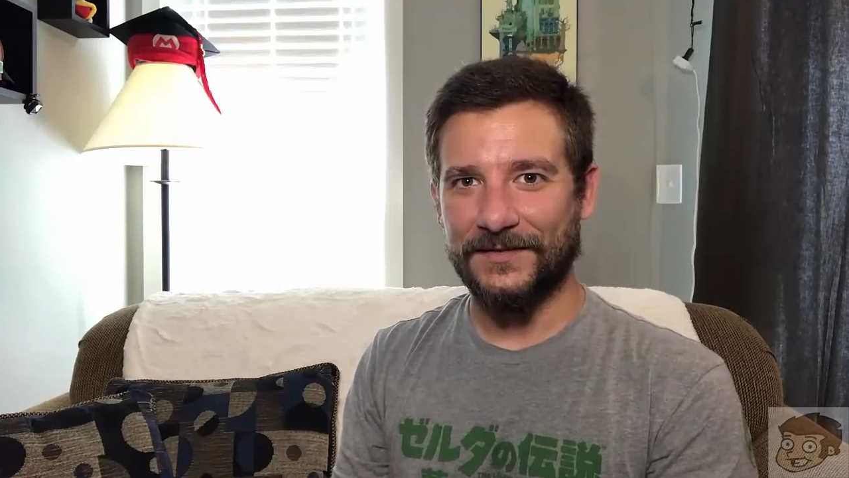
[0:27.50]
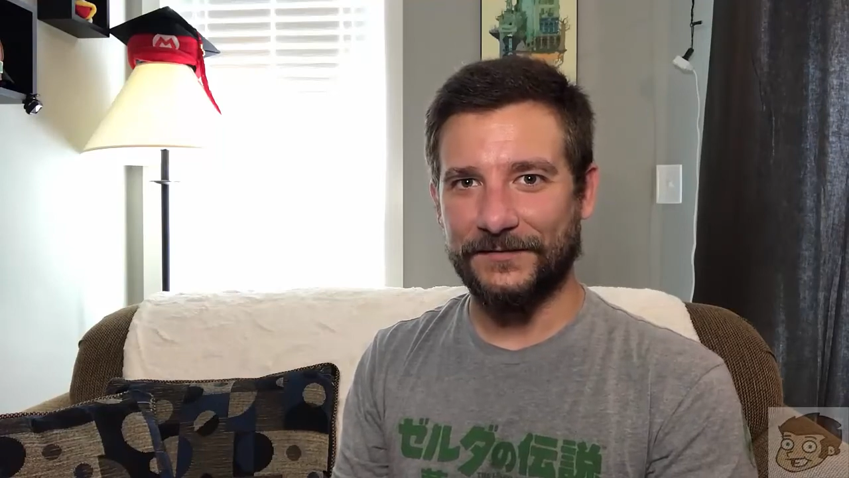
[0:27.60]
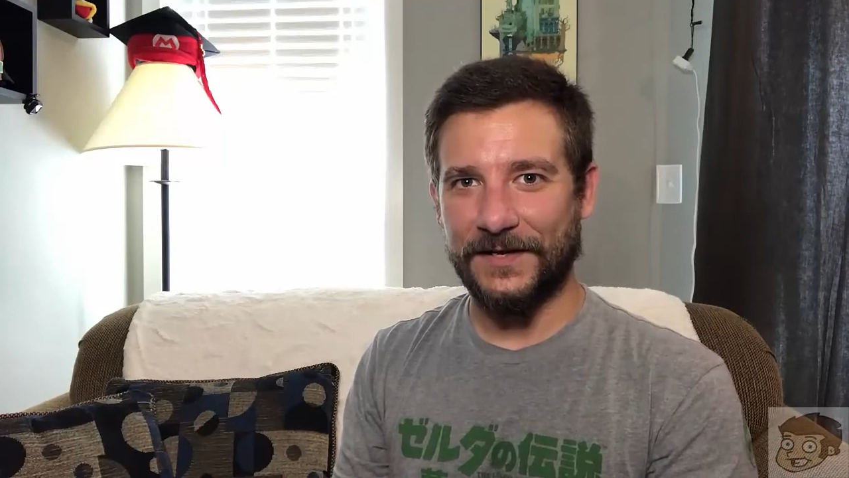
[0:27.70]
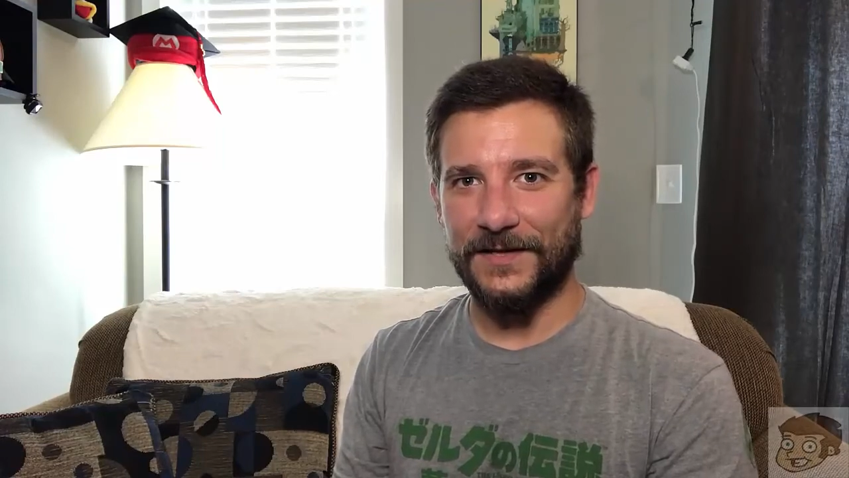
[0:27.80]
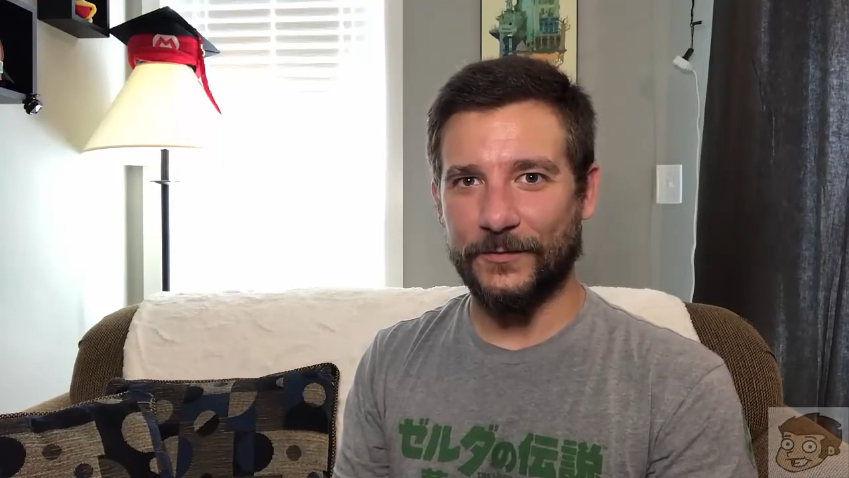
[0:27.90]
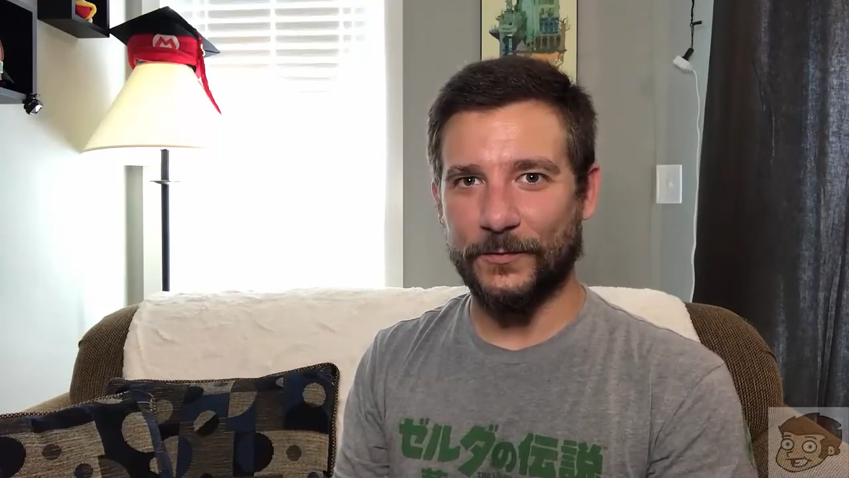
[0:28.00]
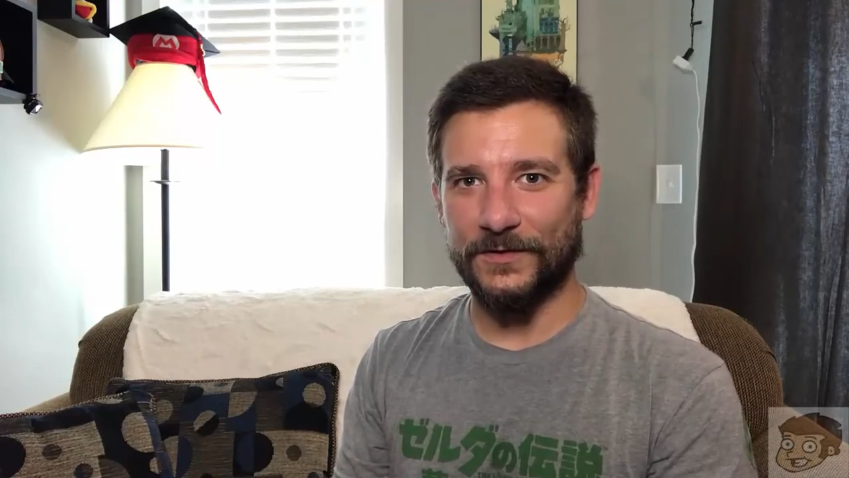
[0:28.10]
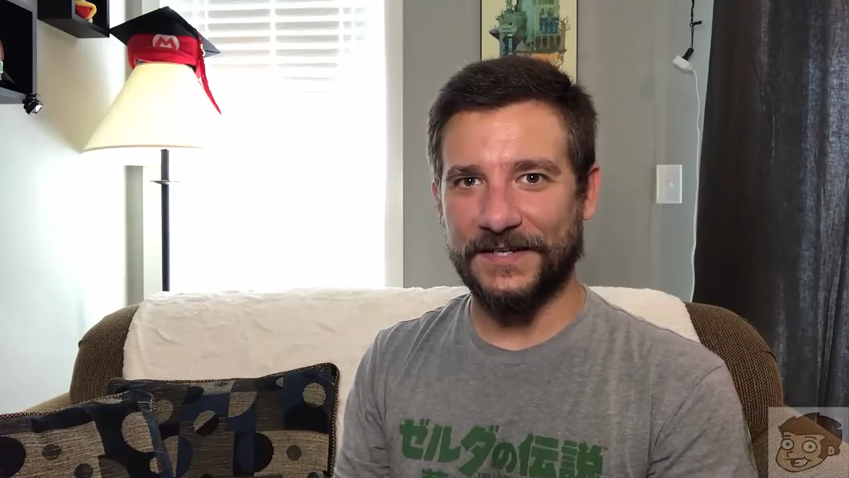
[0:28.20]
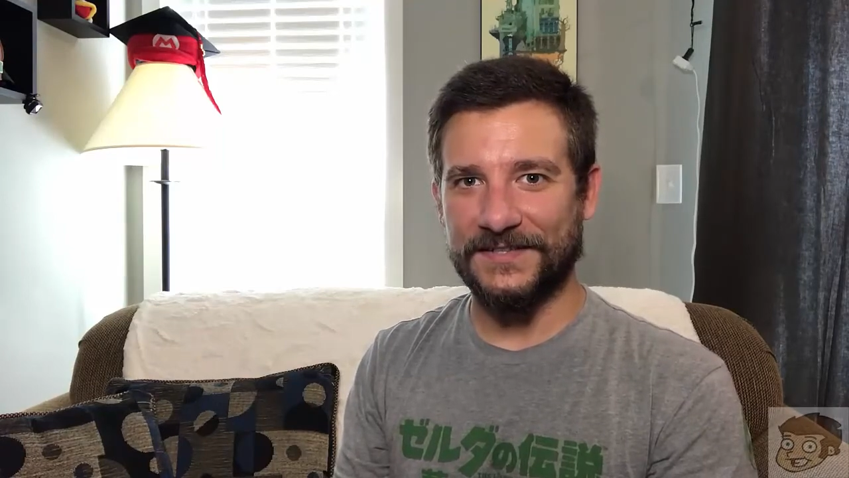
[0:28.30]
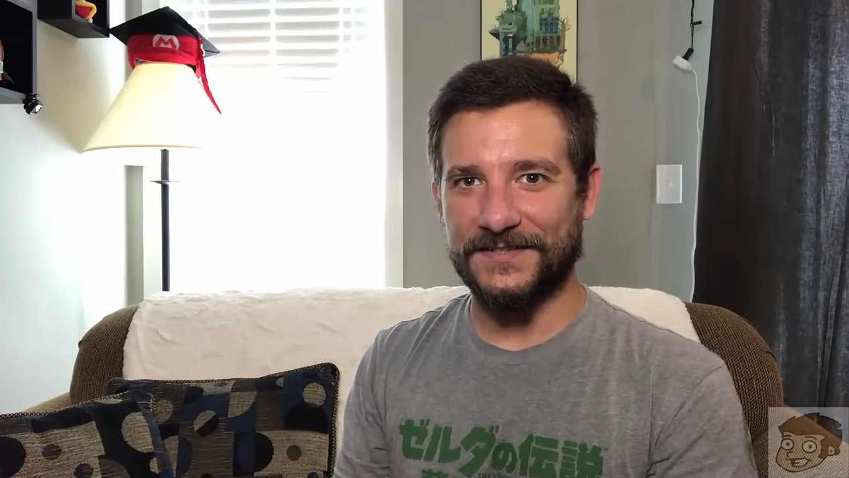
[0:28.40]
fighting the
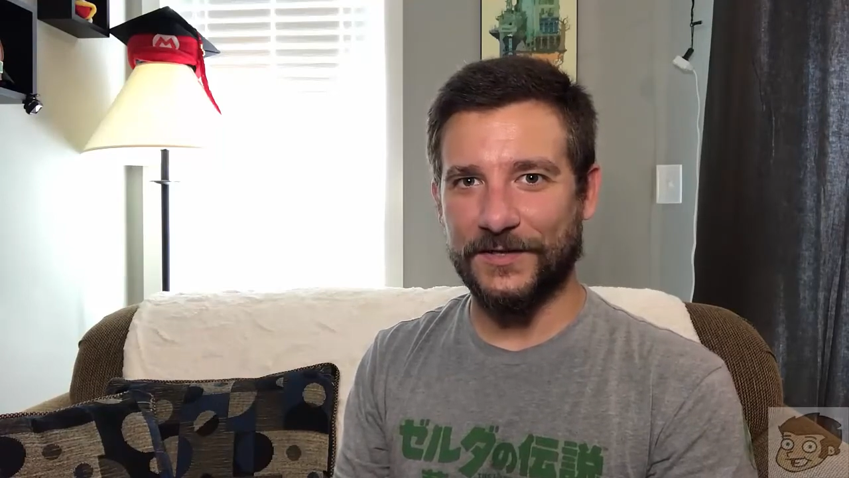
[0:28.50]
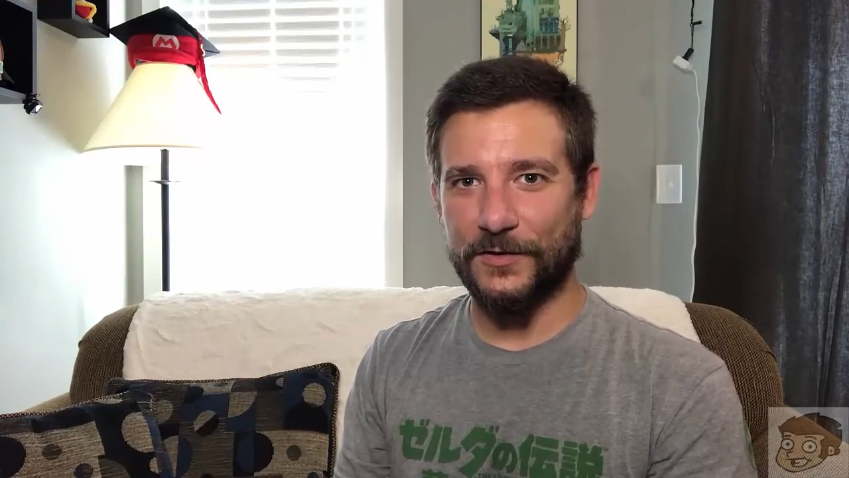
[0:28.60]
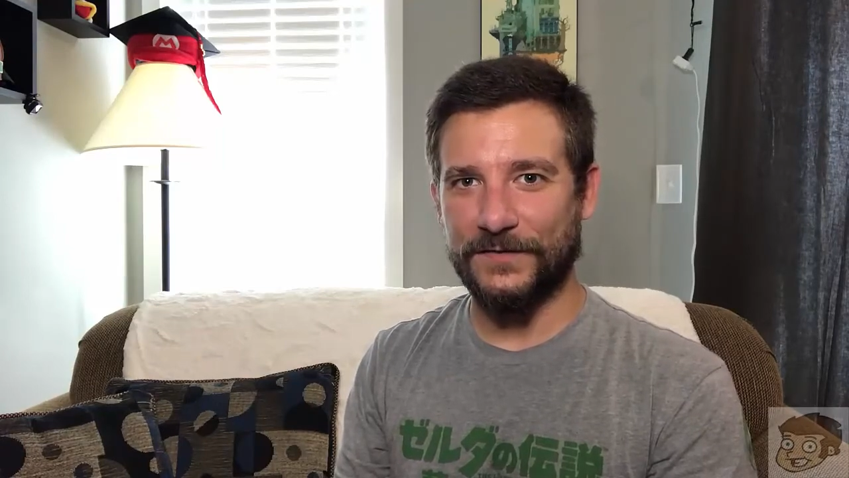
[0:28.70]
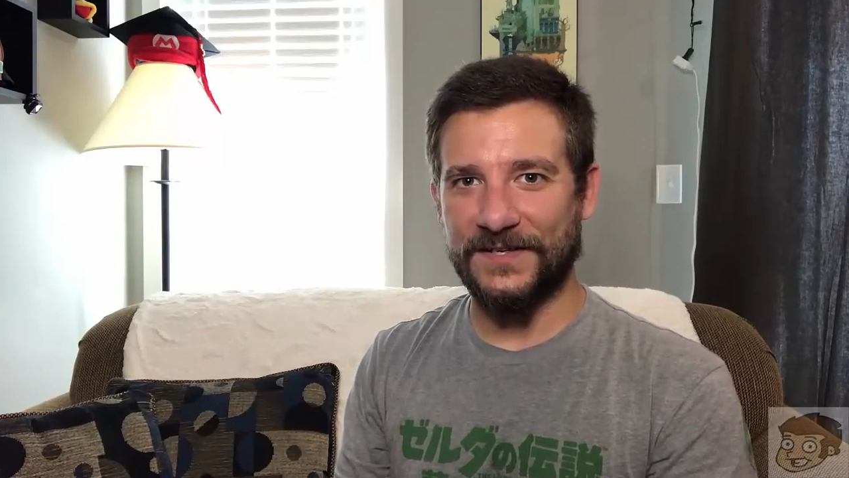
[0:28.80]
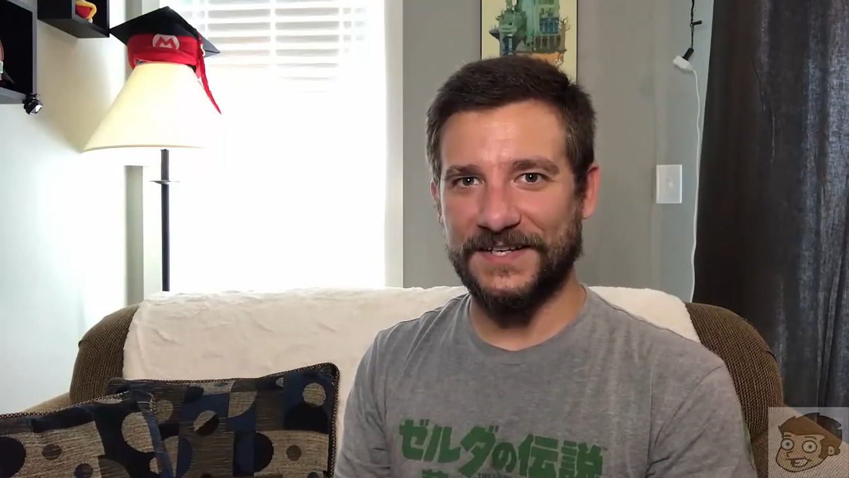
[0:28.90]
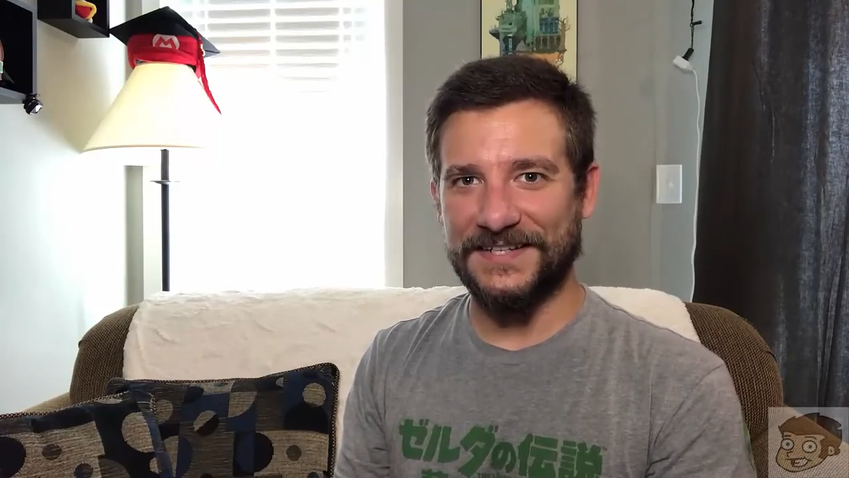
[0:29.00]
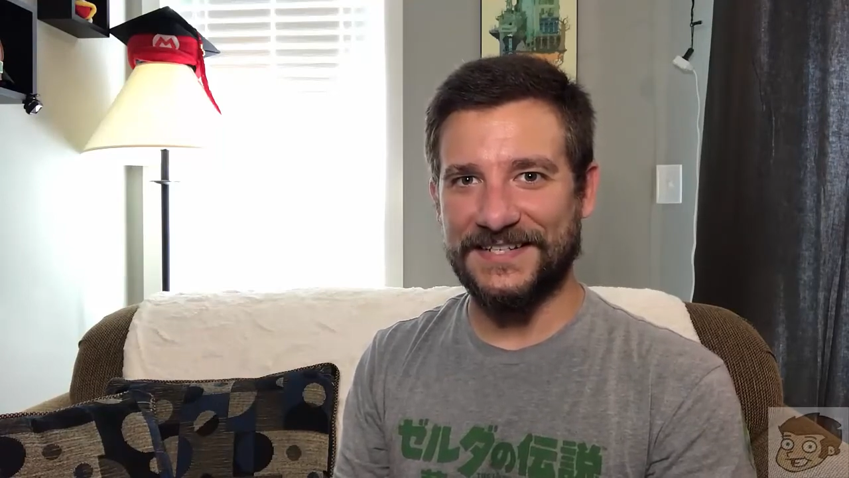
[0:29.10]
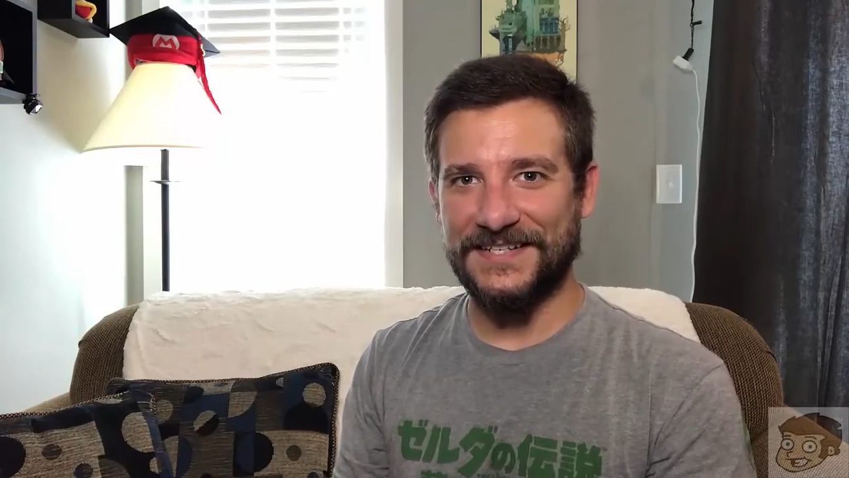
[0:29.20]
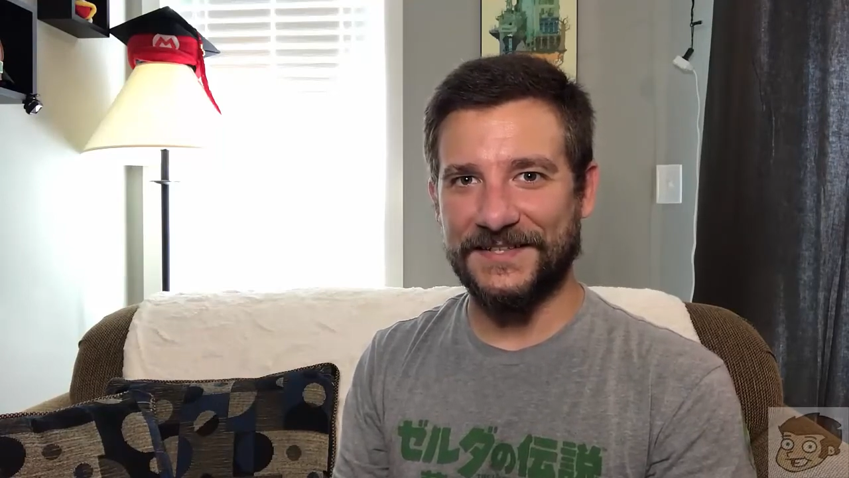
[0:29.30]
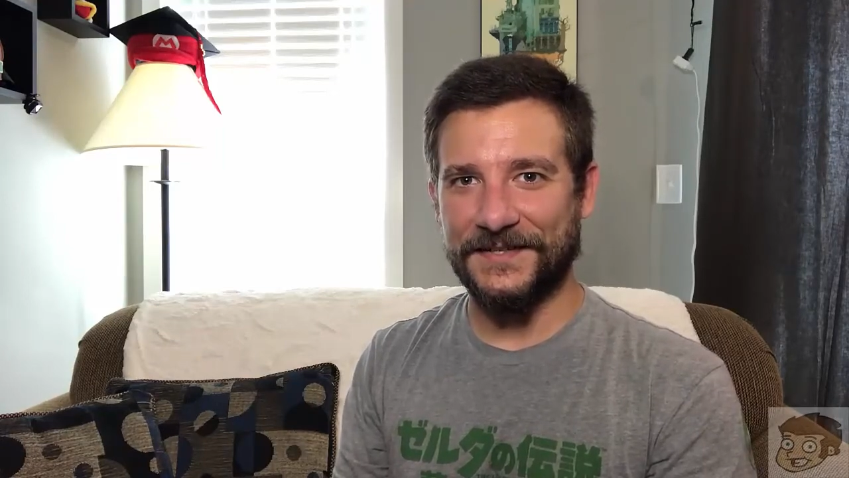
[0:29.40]
war against
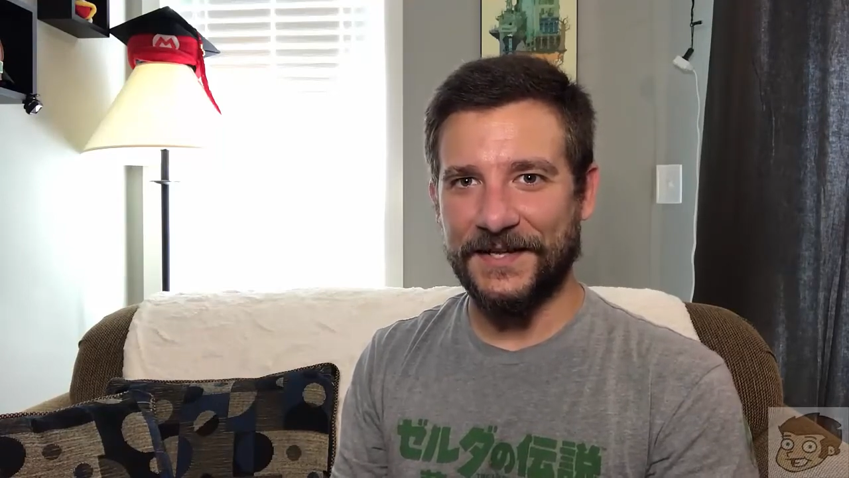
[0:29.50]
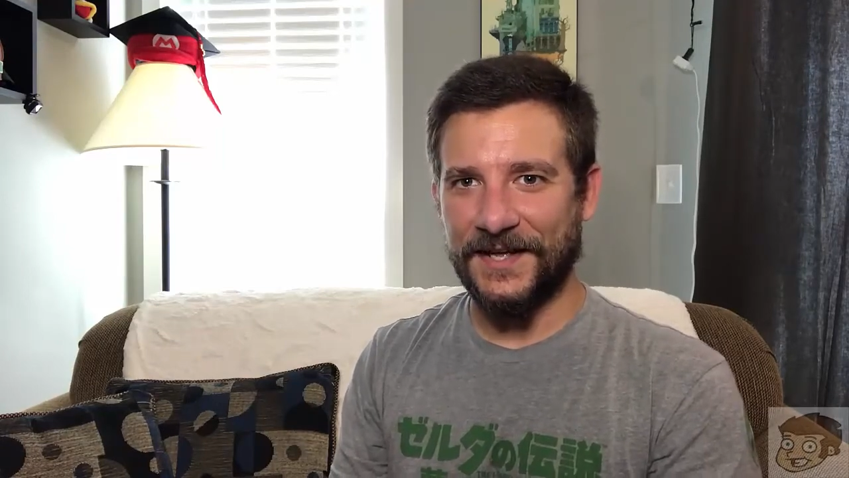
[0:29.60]
COVID-19,